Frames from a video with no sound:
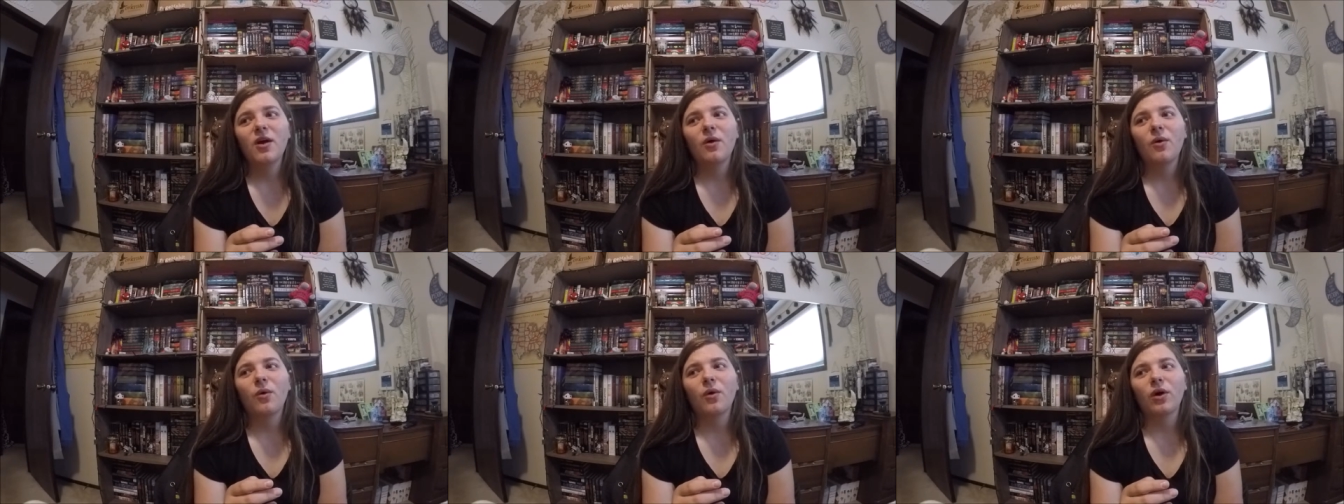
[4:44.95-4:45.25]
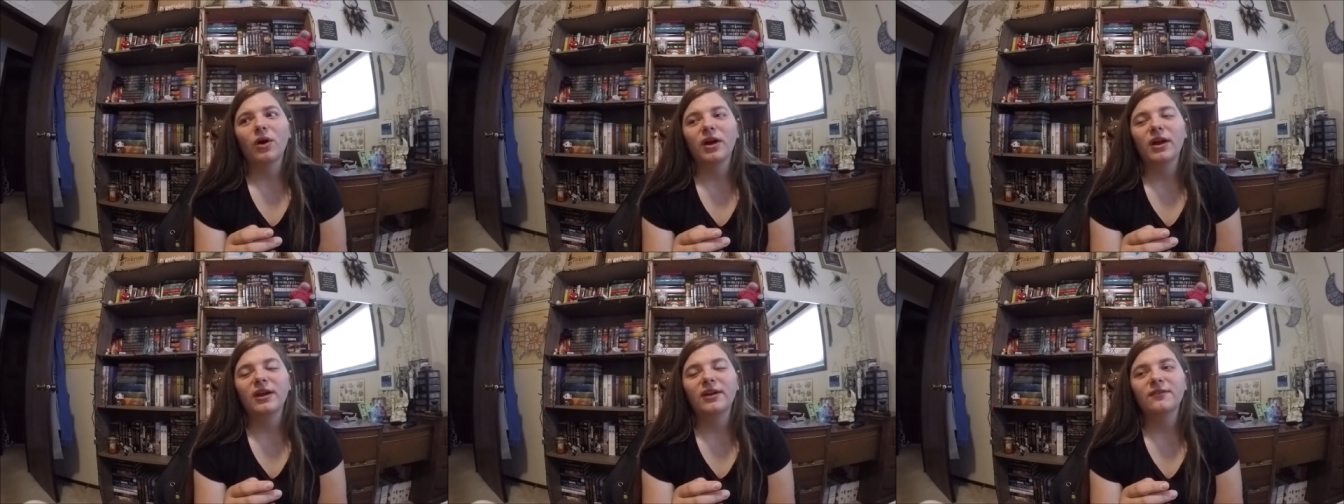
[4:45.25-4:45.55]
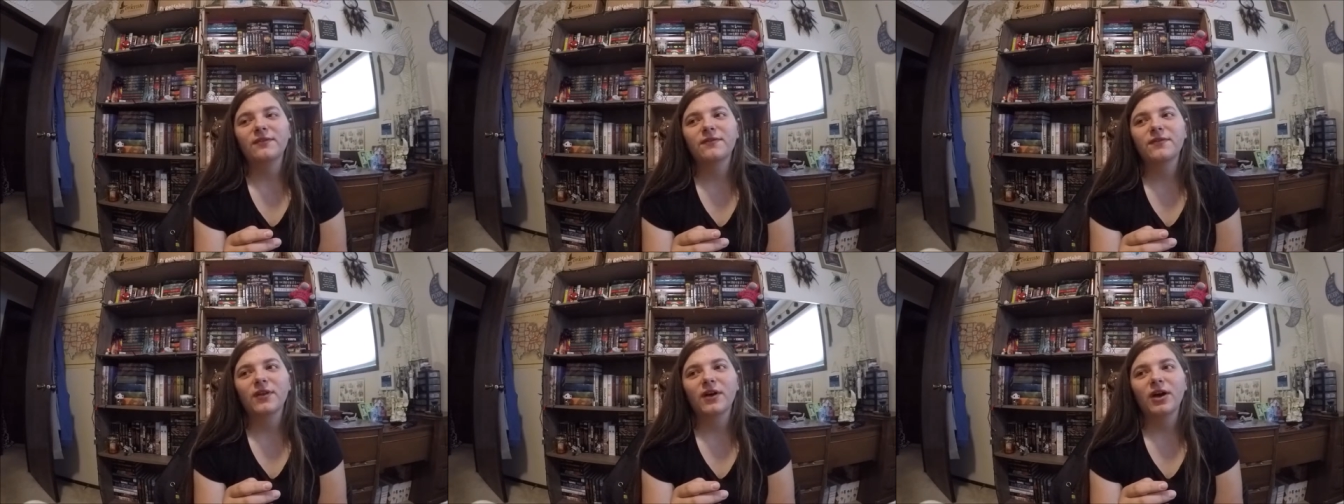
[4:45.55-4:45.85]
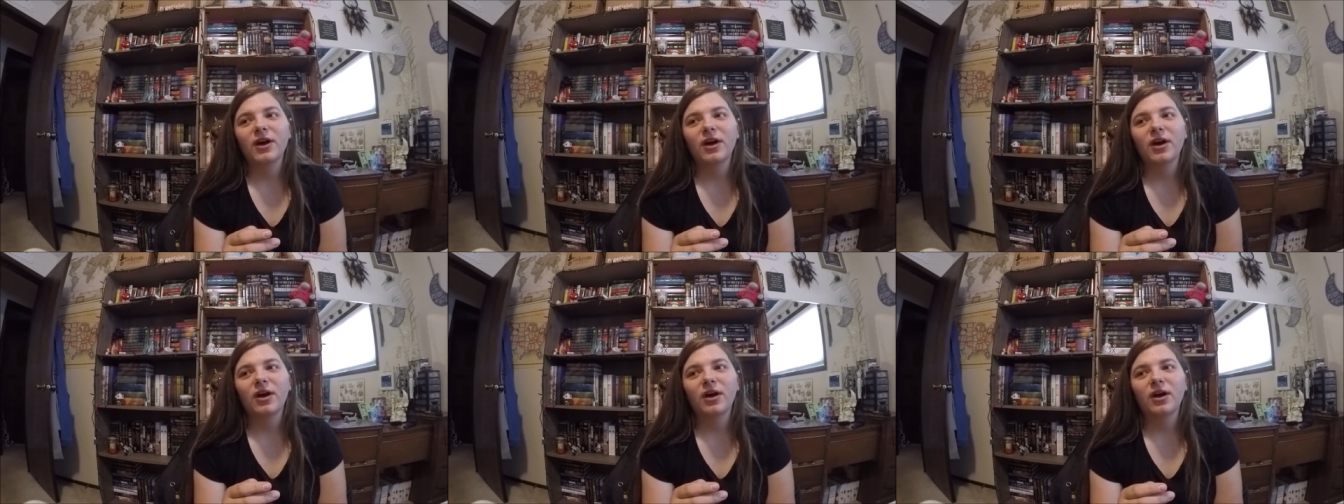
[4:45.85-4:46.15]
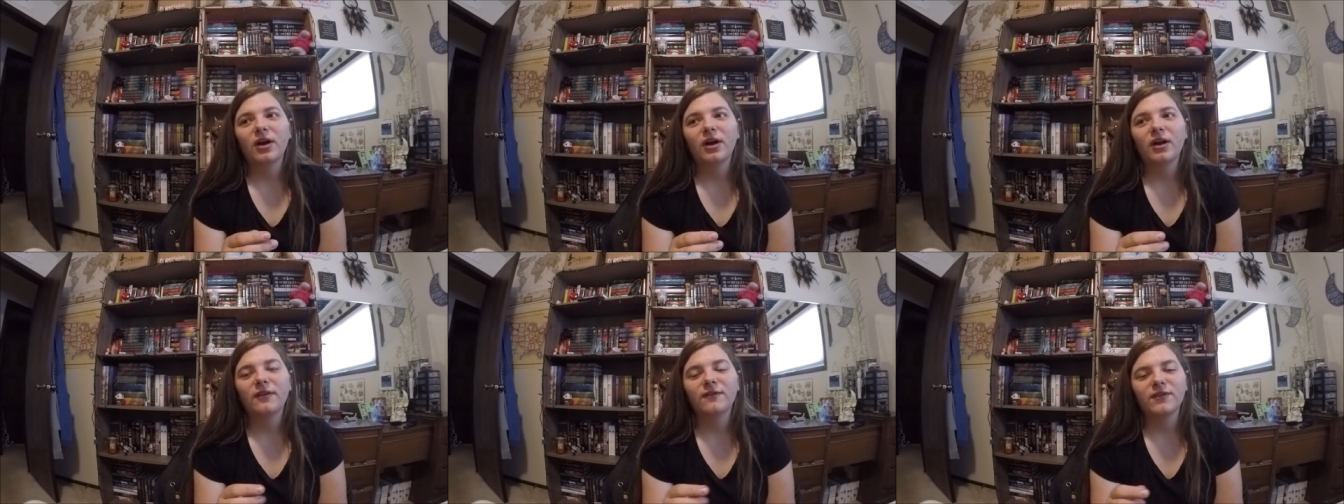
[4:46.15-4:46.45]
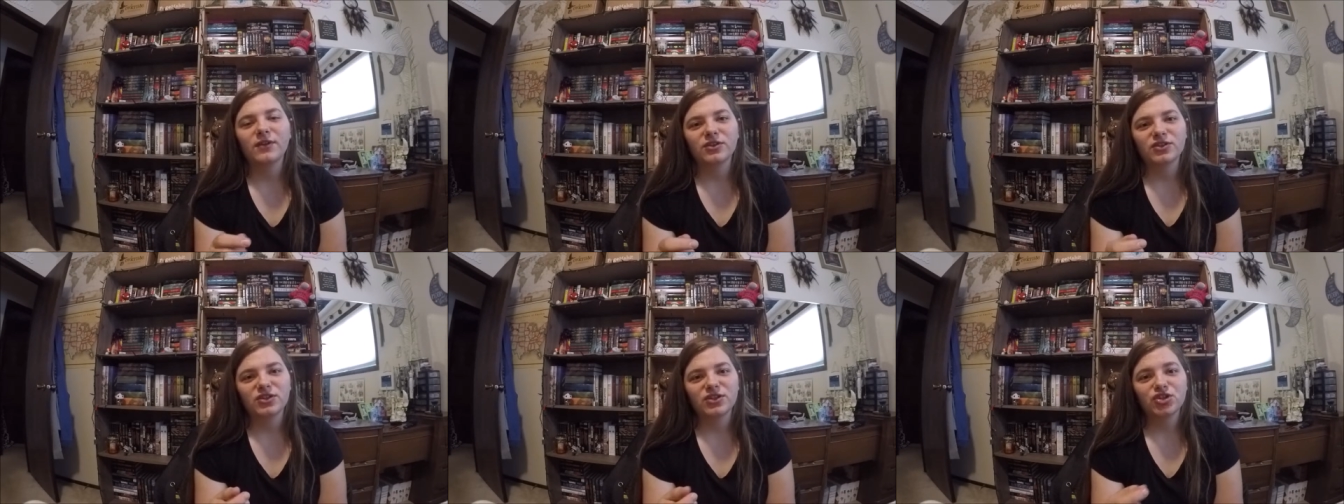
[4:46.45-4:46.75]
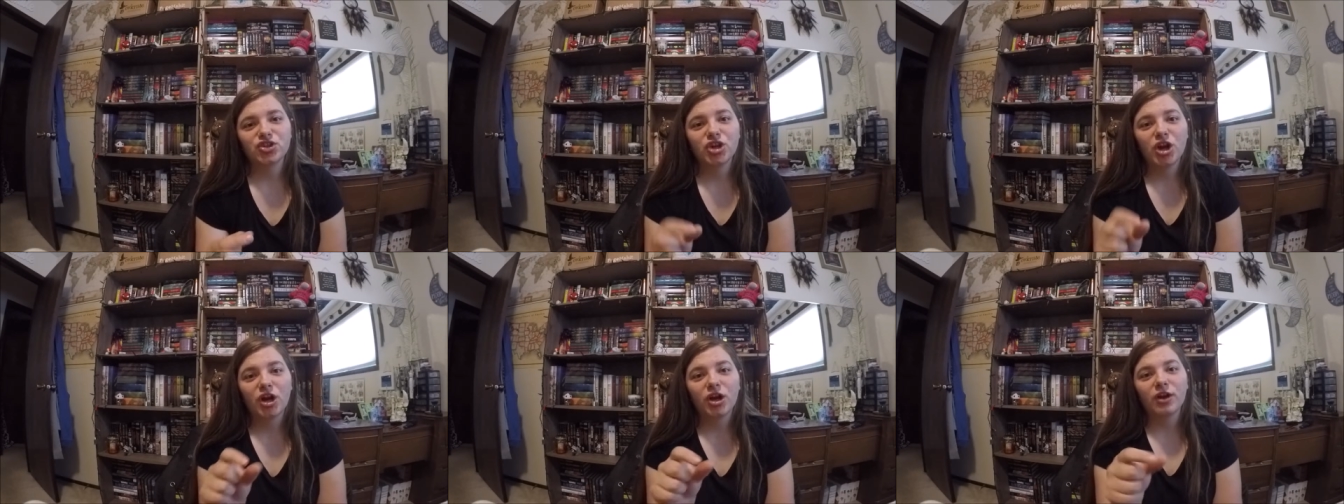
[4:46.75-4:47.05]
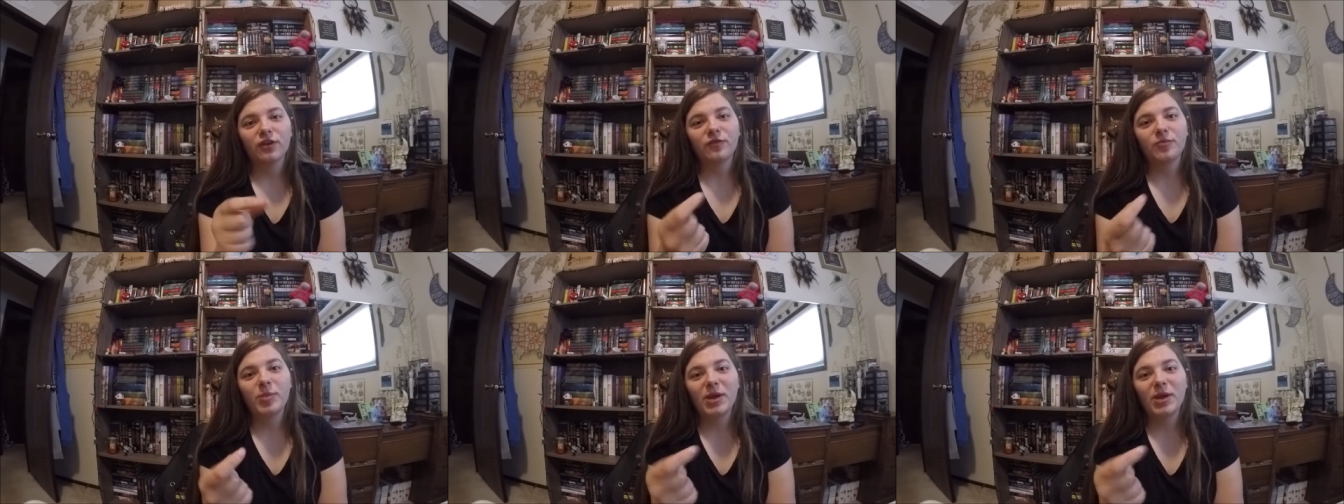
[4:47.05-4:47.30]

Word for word: or if the if there's a chunk of